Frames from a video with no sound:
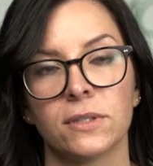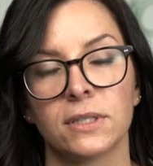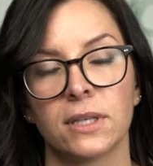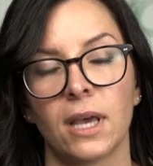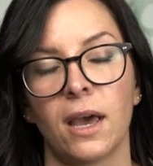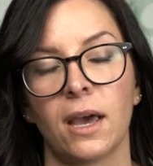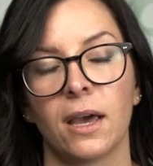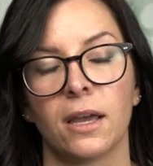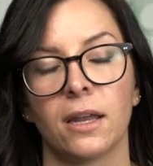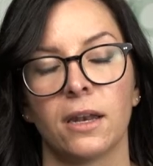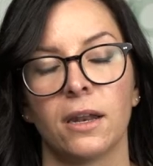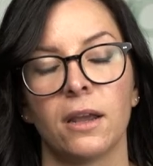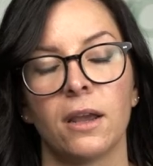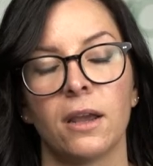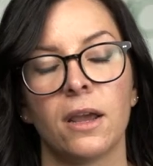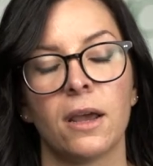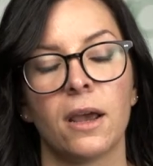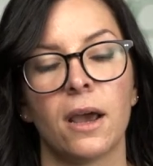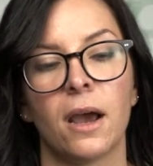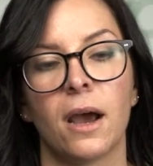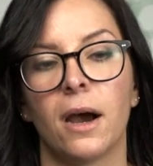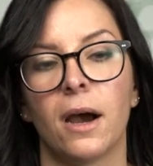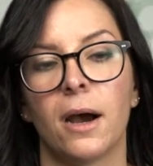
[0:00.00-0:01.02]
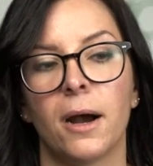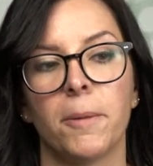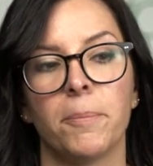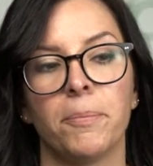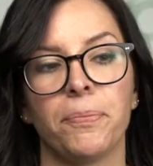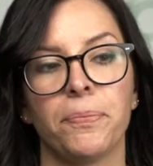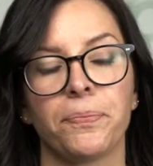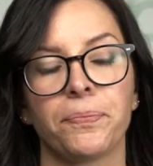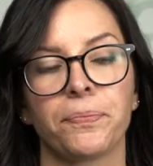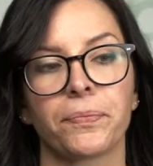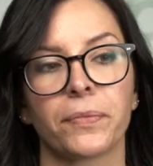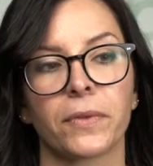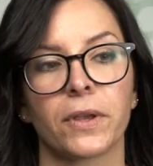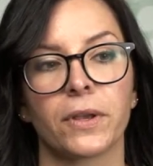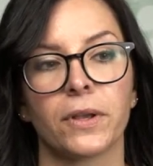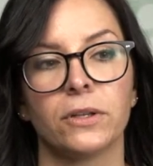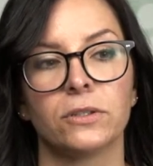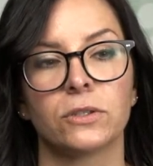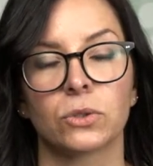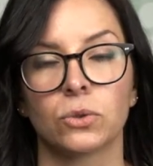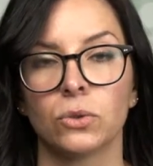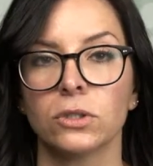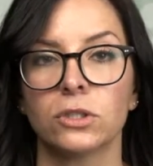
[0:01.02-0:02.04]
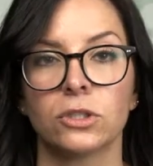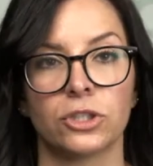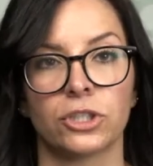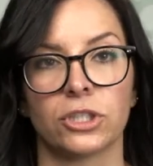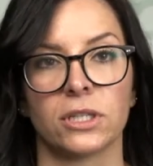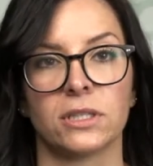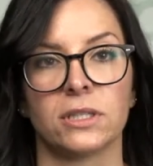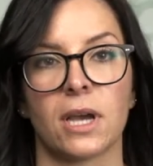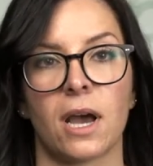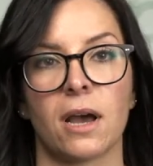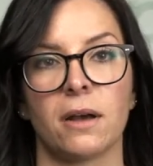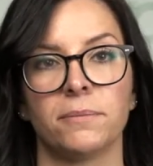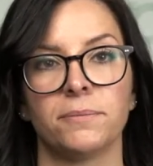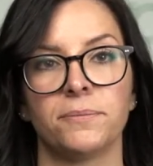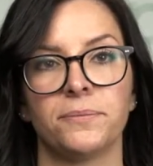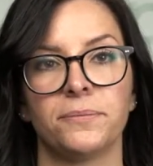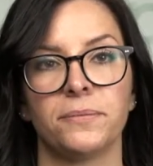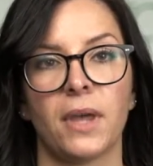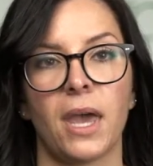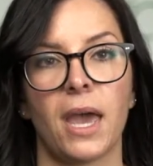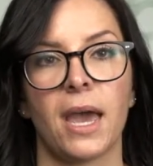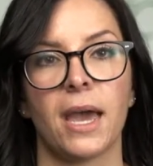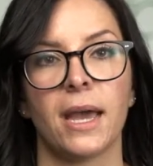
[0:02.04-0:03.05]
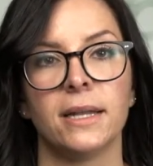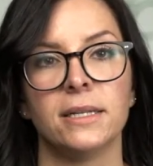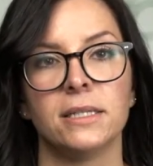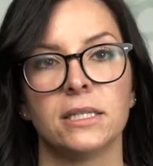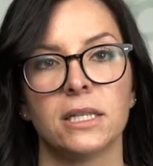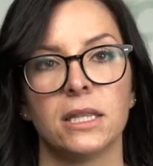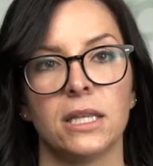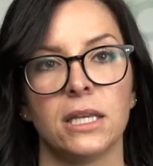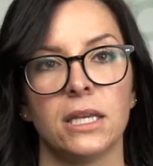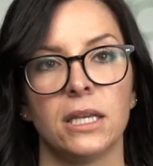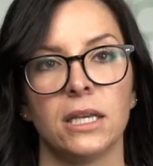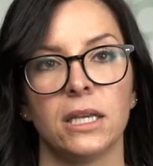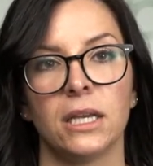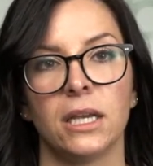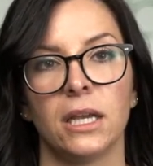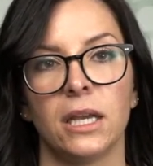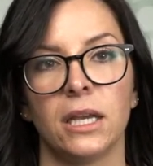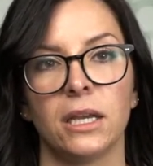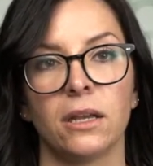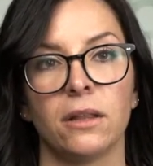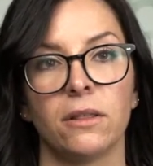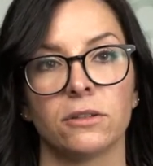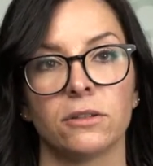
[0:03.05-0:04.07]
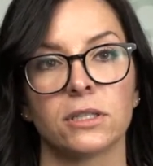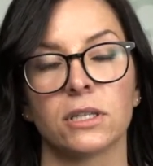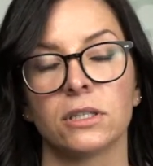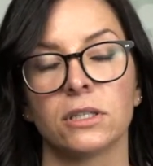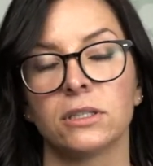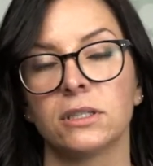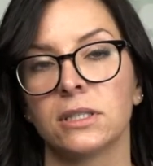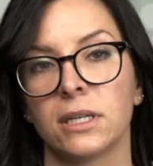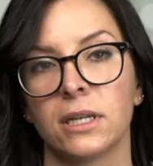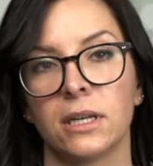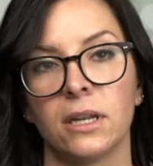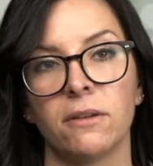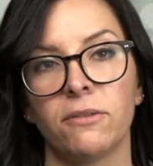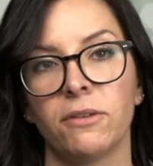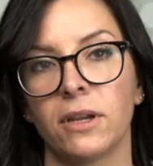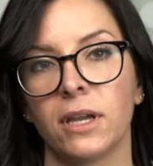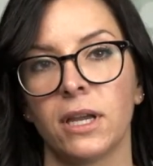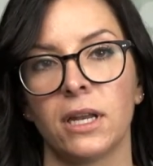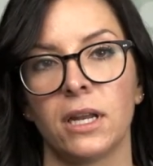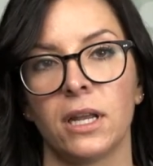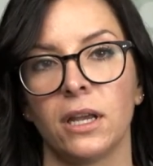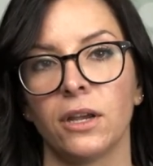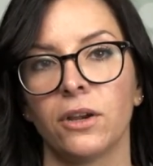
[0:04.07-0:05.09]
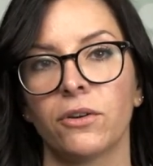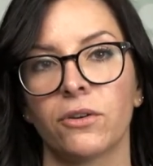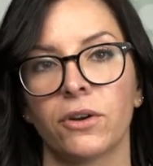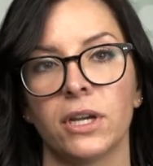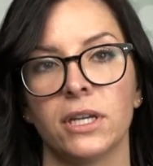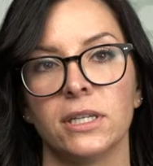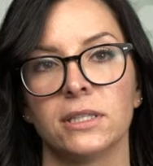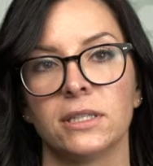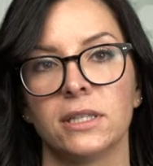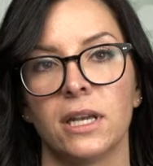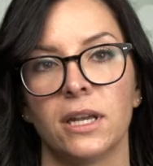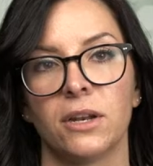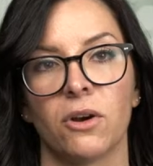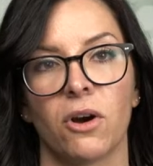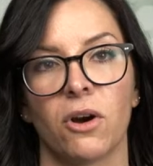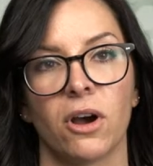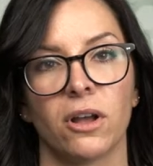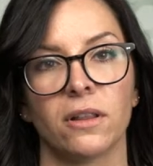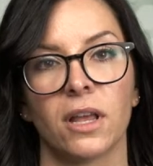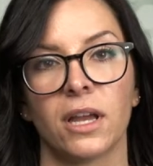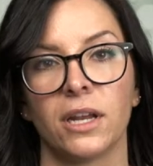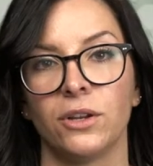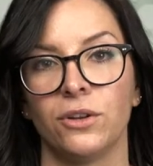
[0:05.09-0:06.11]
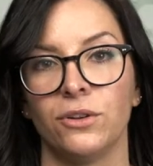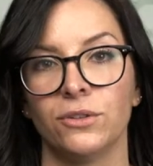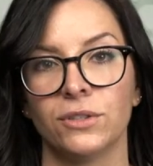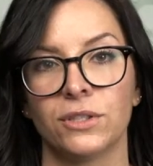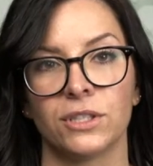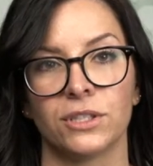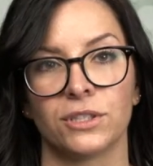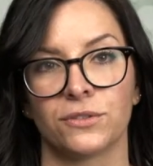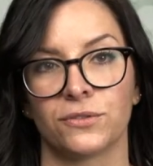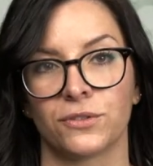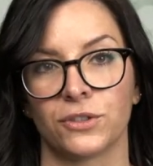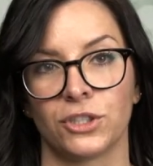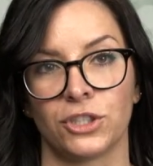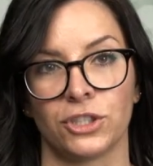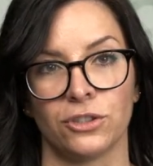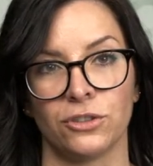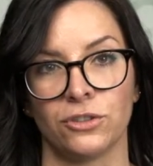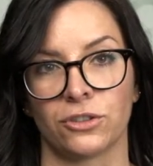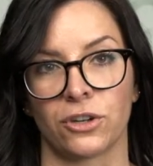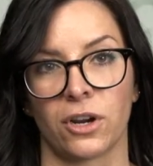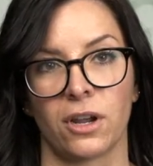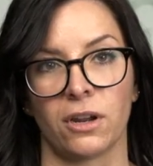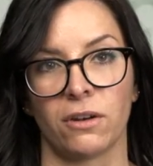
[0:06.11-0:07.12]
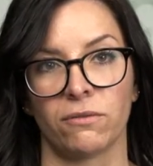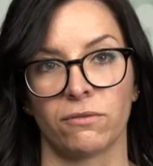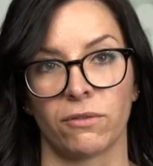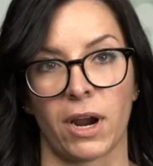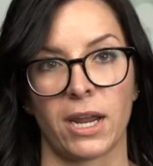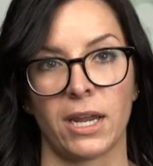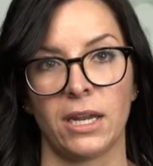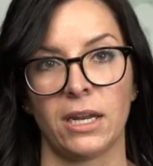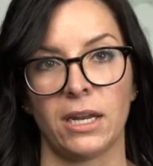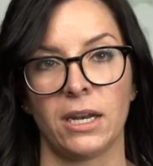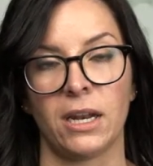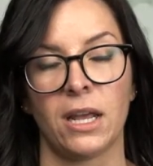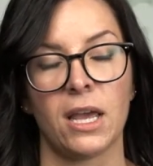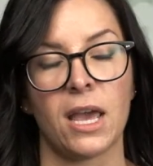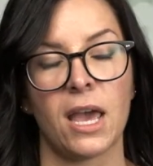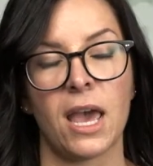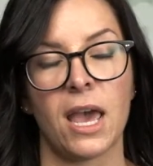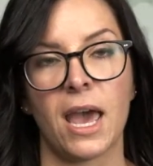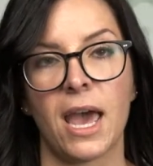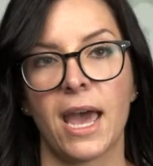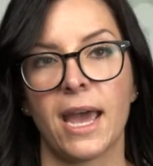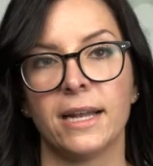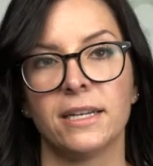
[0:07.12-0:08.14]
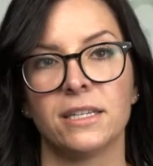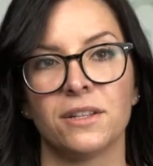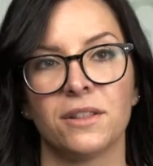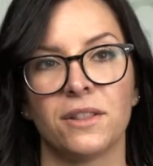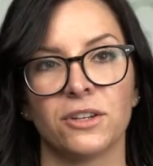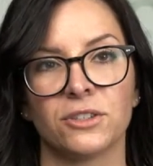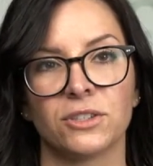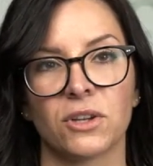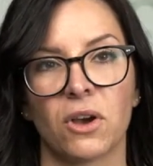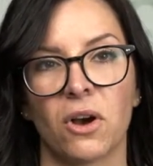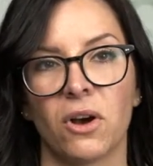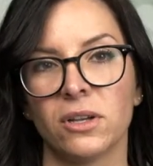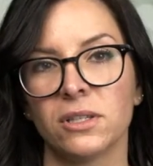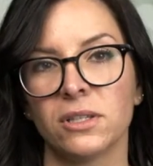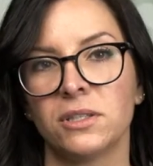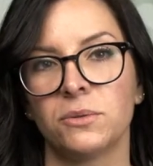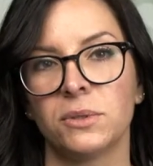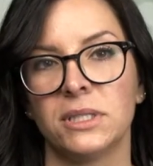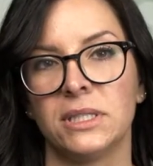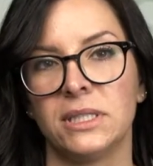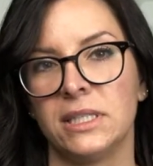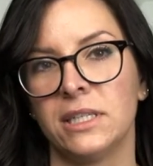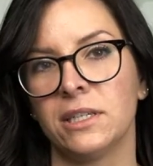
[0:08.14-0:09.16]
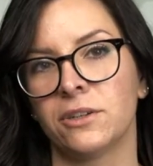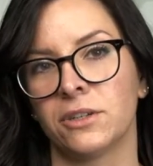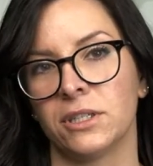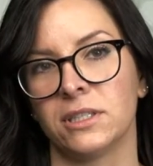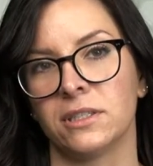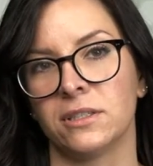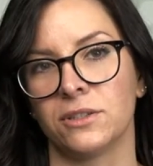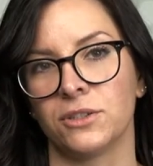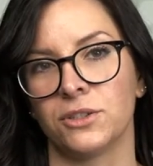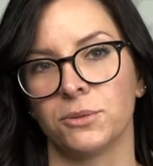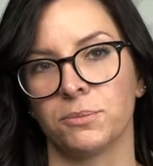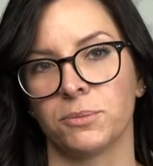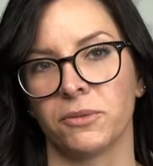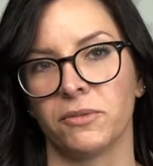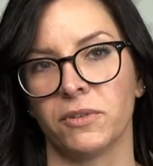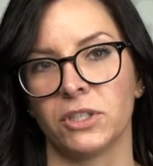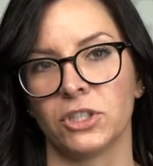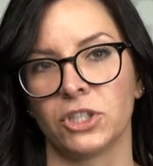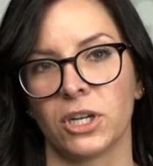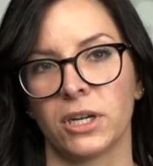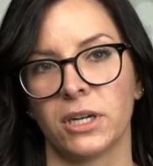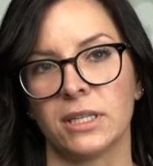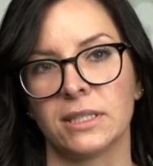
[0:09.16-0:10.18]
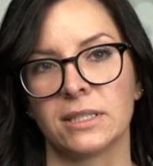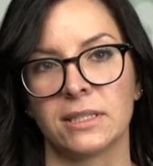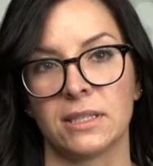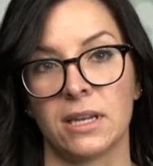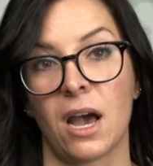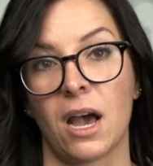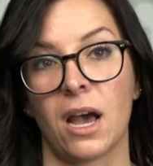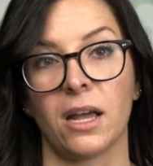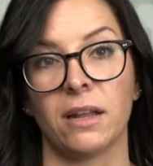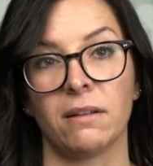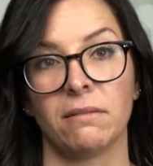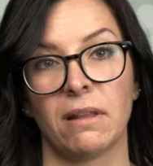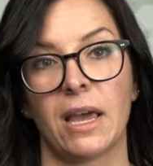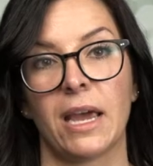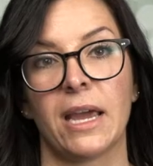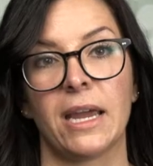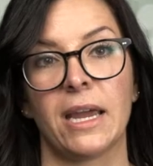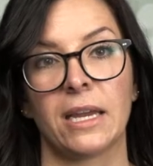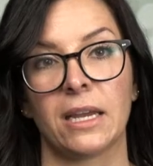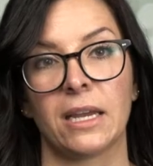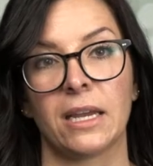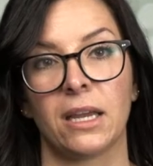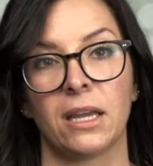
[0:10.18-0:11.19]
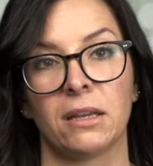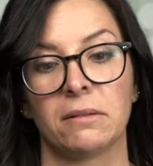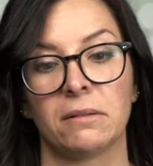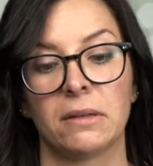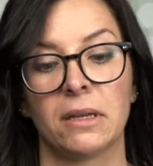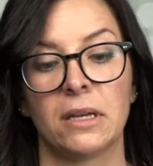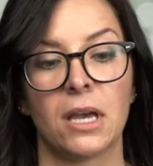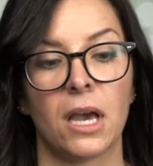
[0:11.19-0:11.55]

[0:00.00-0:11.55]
said, schools are shut down, and there's a significant increase in online usage for children, right? And there's also a decrease in supervision. It's not like